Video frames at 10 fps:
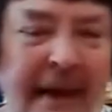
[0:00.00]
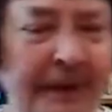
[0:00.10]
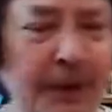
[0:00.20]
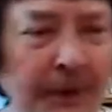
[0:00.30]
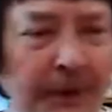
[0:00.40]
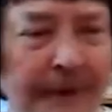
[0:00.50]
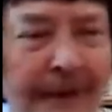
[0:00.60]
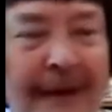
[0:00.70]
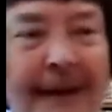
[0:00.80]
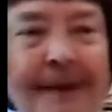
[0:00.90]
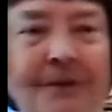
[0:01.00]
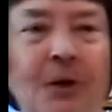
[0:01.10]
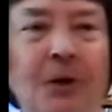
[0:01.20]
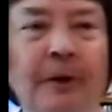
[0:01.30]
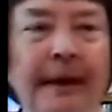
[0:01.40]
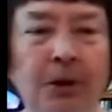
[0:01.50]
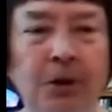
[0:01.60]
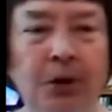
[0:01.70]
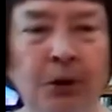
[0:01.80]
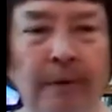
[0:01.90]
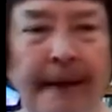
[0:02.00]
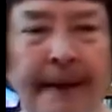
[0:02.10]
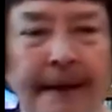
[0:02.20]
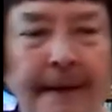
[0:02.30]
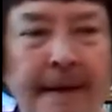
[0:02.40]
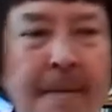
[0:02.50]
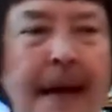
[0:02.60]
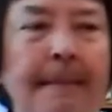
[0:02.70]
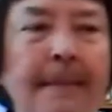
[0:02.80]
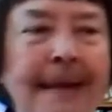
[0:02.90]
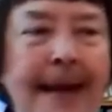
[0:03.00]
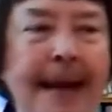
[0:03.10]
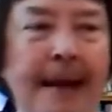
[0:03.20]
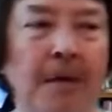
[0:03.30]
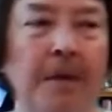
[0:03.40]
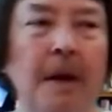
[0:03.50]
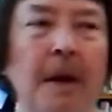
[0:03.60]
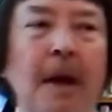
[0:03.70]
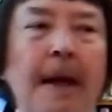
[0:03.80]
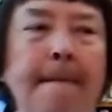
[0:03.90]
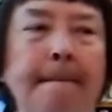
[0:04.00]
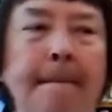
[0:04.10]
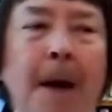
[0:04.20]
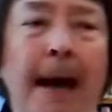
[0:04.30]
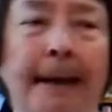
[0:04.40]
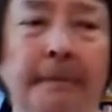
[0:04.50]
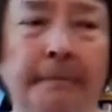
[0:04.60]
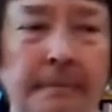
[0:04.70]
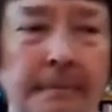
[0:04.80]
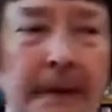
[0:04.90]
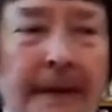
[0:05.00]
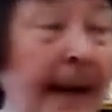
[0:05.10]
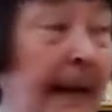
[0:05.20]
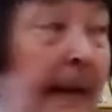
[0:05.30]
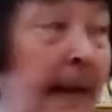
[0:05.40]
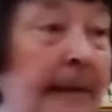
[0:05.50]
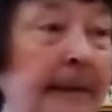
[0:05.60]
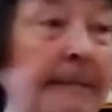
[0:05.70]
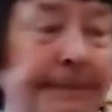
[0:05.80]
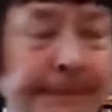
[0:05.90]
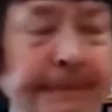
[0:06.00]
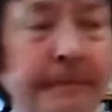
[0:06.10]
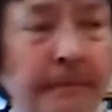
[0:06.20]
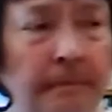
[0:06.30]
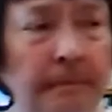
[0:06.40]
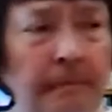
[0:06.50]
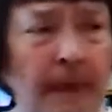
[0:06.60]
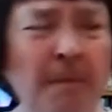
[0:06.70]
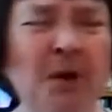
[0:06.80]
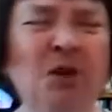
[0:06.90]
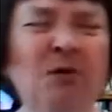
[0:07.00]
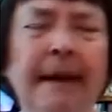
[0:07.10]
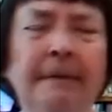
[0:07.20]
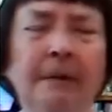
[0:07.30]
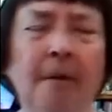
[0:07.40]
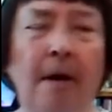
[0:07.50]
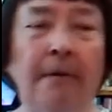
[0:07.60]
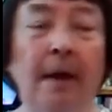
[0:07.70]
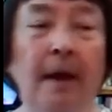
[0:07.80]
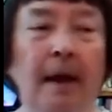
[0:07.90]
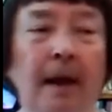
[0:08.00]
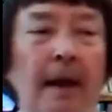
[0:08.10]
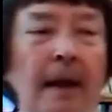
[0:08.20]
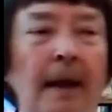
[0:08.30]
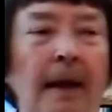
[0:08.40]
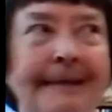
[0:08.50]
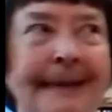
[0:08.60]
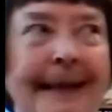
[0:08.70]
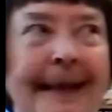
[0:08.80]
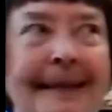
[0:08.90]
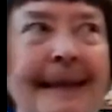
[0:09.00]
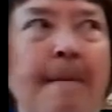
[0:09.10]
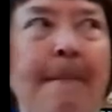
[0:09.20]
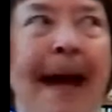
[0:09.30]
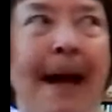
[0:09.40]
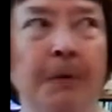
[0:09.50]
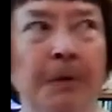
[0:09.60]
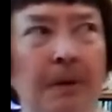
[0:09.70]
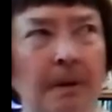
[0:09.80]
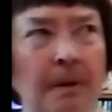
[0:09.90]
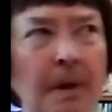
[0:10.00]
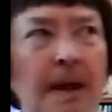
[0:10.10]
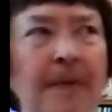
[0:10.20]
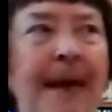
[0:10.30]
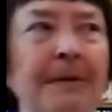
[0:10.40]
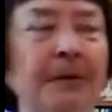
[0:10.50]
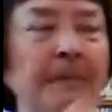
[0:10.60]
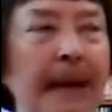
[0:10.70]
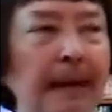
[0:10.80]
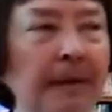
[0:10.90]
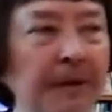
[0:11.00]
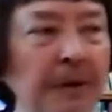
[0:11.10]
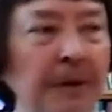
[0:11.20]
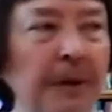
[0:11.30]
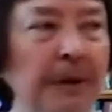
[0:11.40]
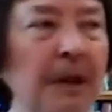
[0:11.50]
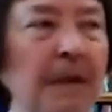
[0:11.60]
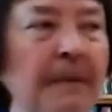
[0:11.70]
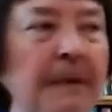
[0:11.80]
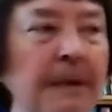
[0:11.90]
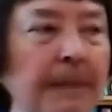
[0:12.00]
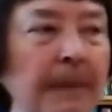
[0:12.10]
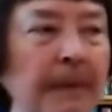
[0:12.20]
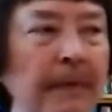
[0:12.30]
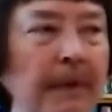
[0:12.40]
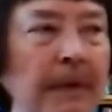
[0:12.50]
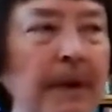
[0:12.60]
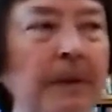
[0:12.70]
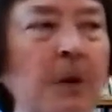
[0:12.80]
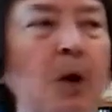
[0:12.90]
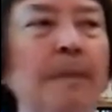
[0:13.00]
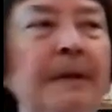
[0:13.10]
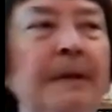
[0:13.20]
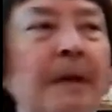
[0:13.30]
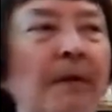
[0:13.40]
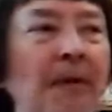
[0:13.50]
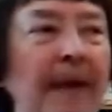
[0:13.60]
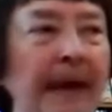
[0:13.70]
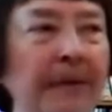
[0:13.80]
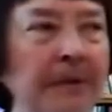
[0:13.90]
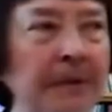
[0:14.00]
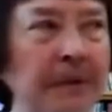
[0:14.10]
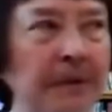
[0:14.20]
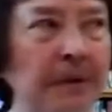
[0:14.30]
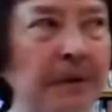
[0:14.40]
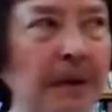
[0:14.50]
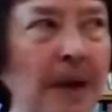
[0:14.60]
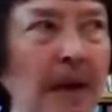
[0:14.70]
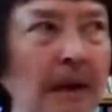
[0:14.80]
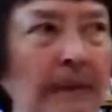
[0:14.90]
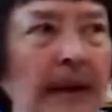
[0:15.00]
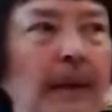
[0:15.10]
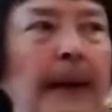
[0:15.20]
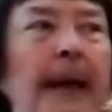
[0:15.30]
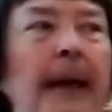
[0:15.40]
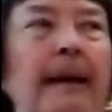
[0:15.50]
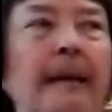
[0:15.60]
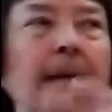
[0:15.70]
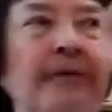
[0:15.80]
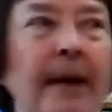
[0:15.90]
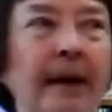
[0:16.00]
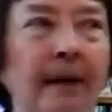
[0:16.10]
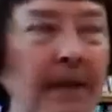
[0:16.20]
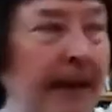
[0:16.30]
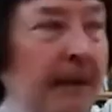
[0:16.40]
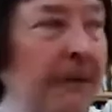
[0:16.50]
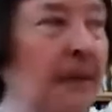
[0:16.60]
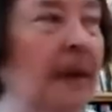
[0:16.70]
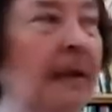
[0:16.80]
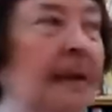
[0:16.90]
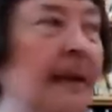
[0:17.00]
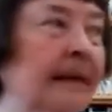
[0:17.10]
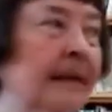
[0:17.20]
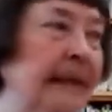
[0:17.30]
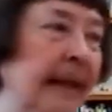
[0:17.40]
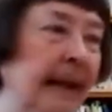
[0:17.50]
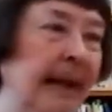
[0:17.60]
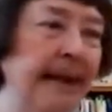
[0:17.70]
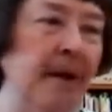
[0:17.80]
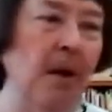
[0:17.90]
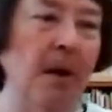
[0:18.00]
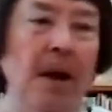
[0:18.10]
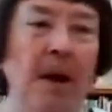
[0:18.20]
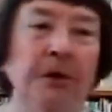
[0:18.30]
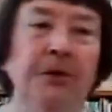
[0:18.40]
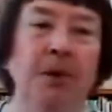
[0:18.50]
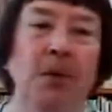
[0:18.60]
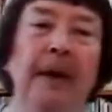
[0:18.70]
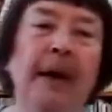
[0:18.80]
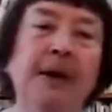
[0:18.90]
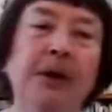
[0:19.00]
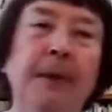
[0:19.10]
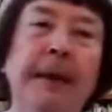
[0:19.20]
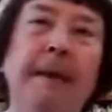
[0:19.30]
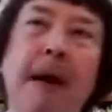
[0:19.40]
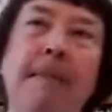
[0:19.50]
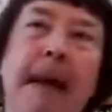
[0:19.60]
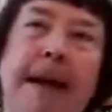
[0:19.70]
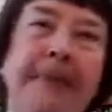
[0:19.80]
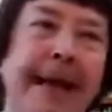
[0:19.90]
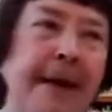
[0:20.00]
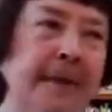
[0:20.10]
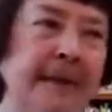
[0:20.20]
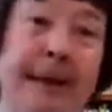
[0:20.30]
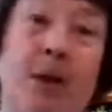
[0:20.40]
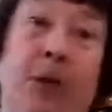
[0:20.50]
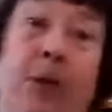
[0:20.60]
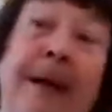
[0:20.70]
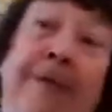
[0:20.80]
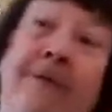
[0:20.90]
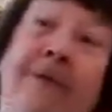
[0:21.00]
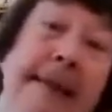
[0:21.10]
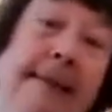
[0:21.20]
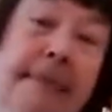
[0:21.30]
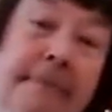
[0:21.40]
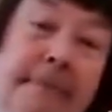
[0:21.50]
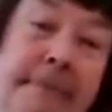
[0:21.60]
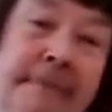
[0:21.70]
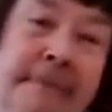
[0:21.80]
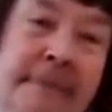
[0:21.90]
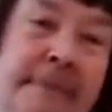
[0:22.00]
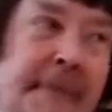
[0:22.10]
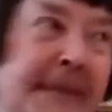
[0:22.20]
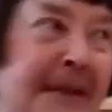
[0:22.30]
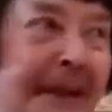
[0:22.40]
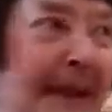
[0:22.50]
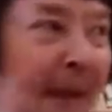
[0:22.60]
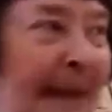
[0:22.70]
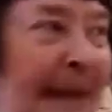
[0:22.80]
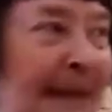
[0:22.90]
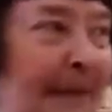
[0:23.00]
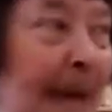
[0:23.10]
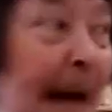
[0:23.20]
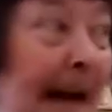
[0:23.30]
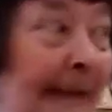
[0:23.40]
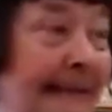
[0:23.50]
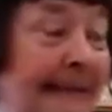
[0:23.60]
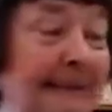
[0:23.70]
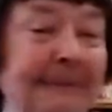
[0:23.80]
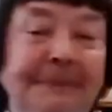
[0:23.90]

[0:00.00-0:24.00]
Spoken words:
That's no good. So you need to shrink the map down. But in that case, I'm going to round it off. Let's say it's about 1,000 miles to the Mississippi River and almost another 1,000 to Colorado, and then the final 1,000 to get to San Diego. So when I shrink my map down, say to 3 feet instead of 3,000 miles,